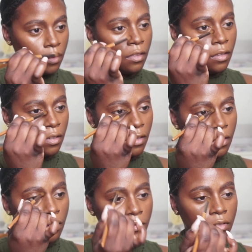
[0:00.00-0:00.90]
the
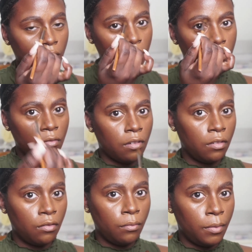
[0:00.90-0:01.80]
nose contour a
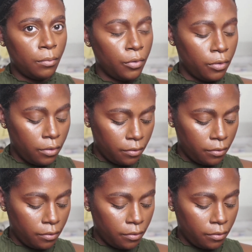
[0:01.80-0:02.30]
little bit more.